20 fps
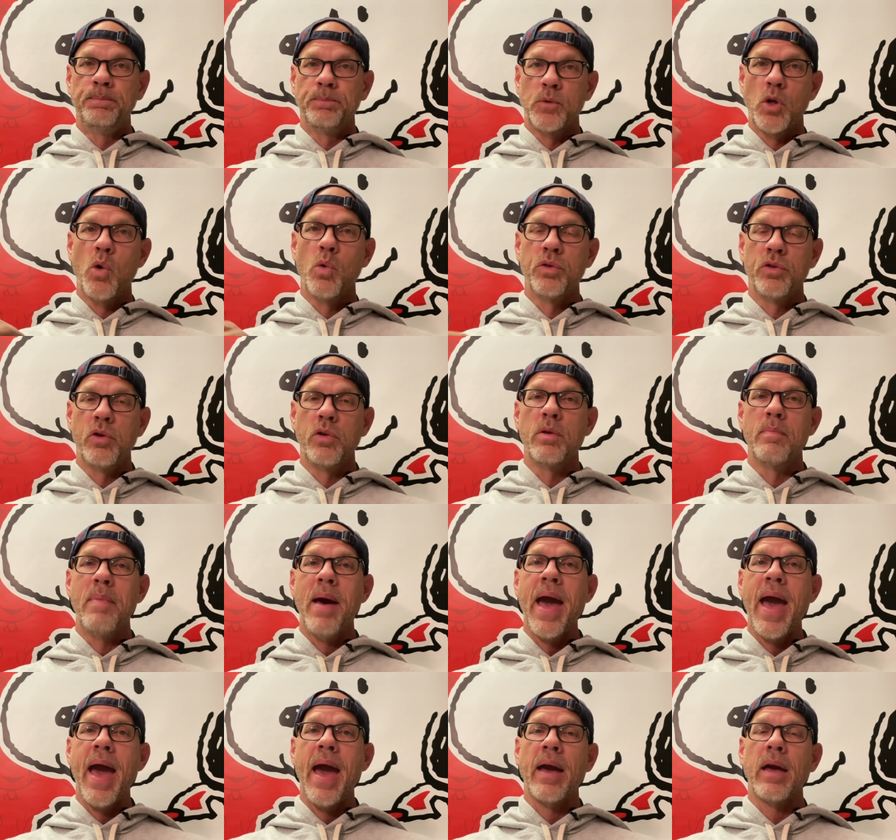going through the
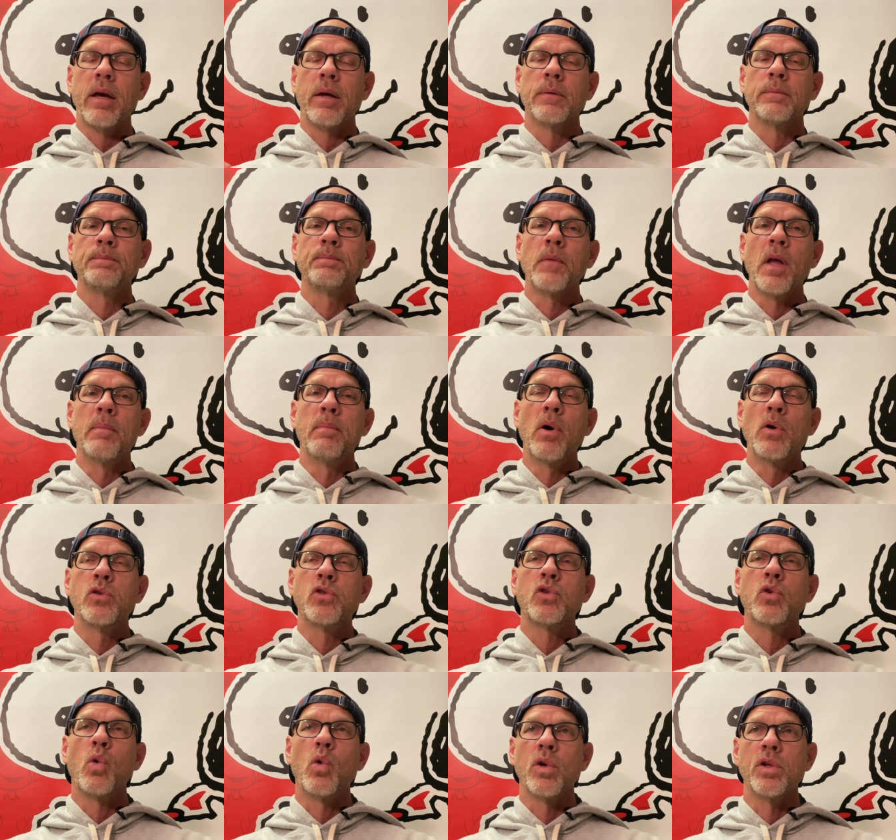back of both
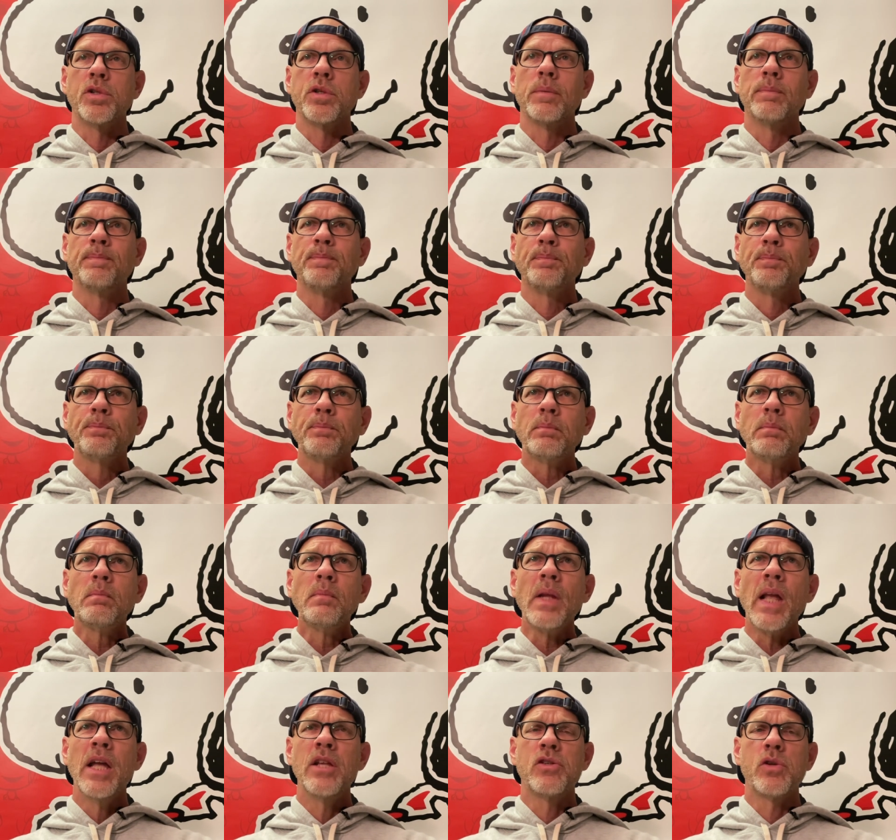stores.
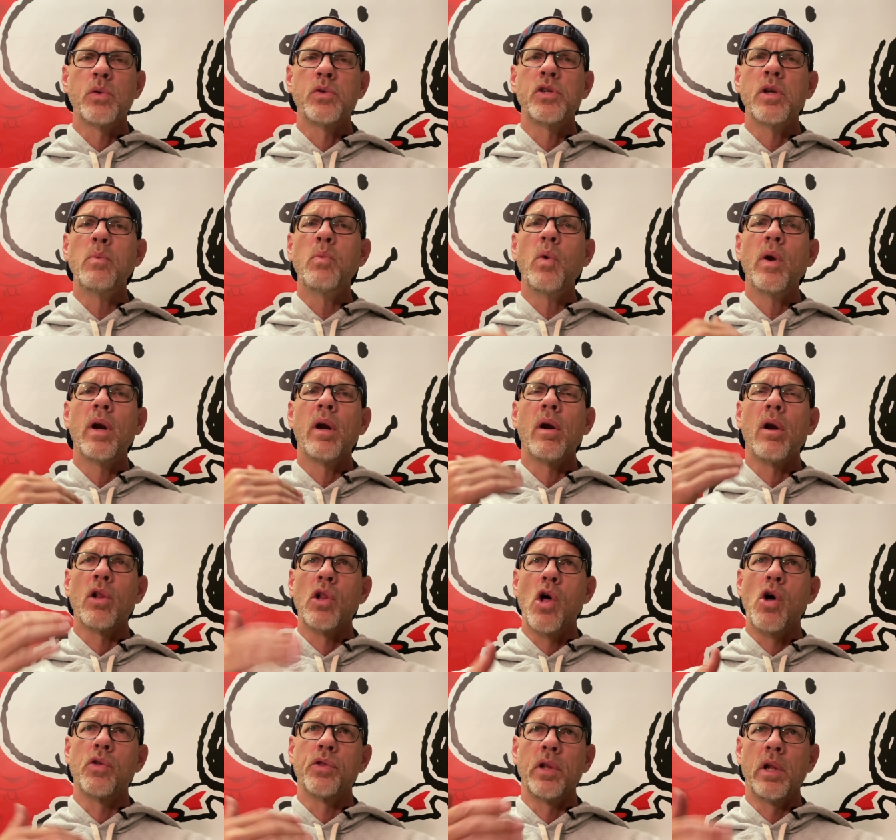And so somewhere
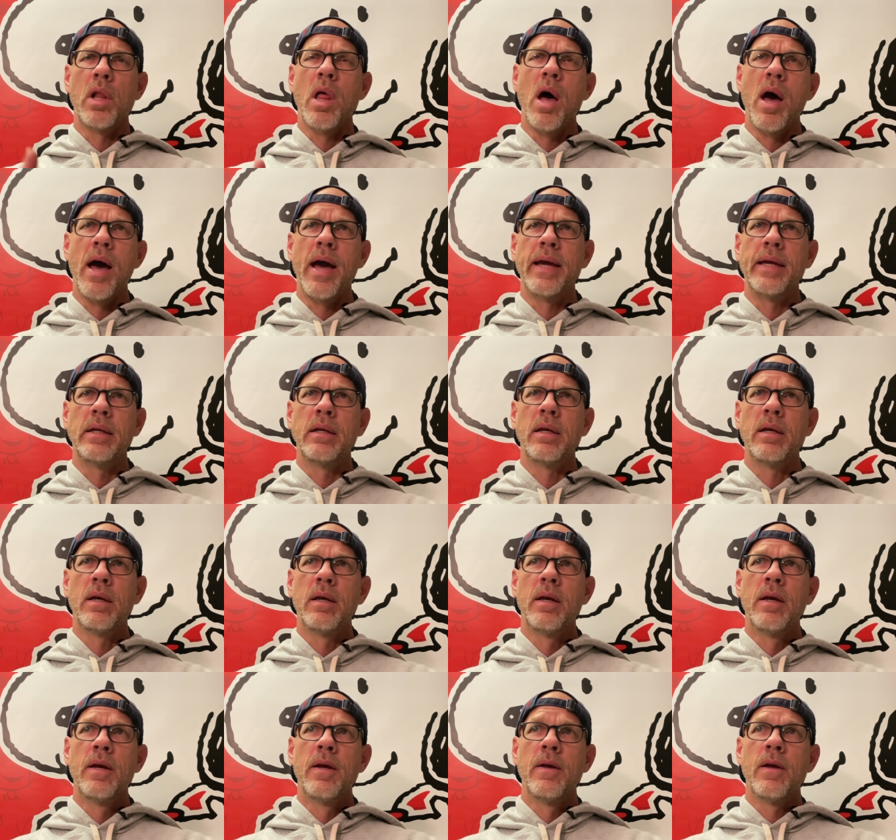along the line,
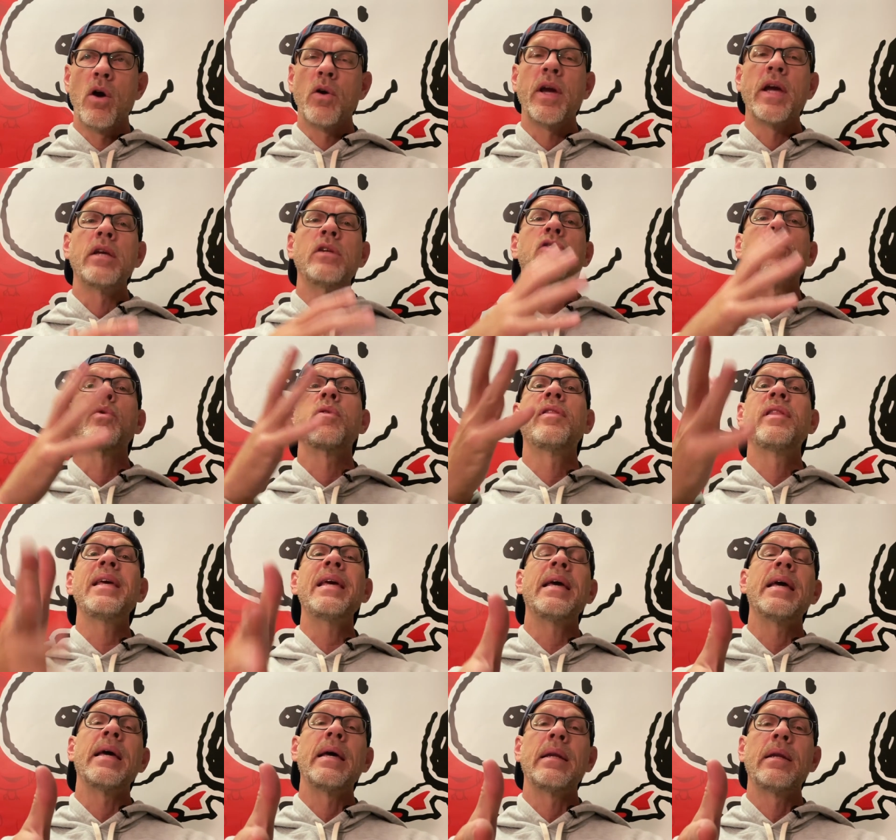okay, so
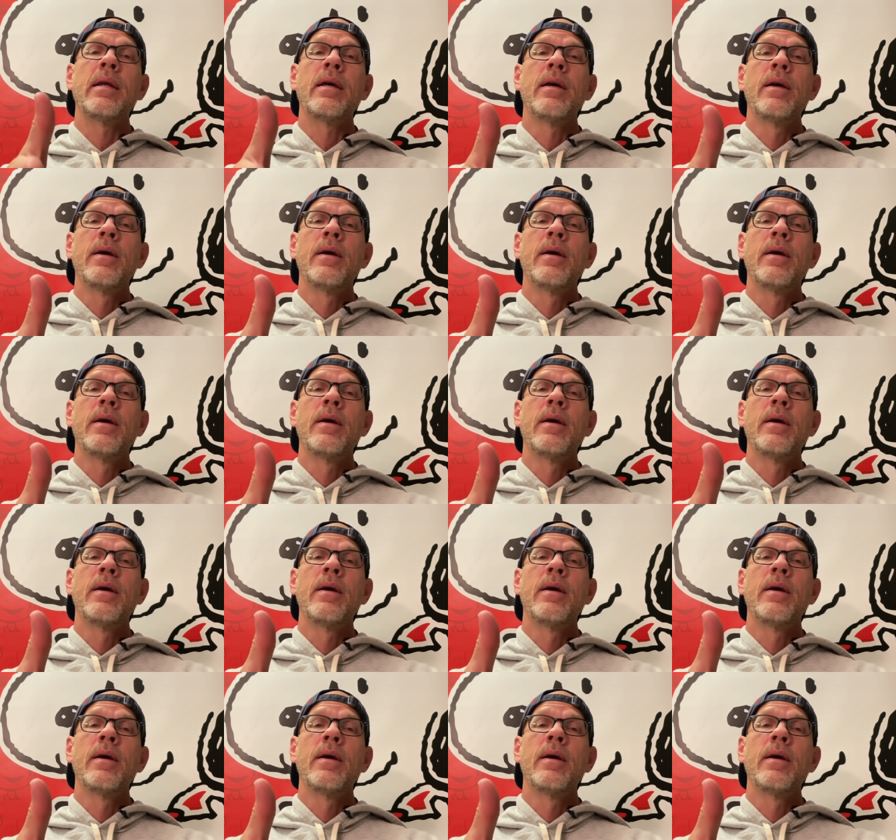then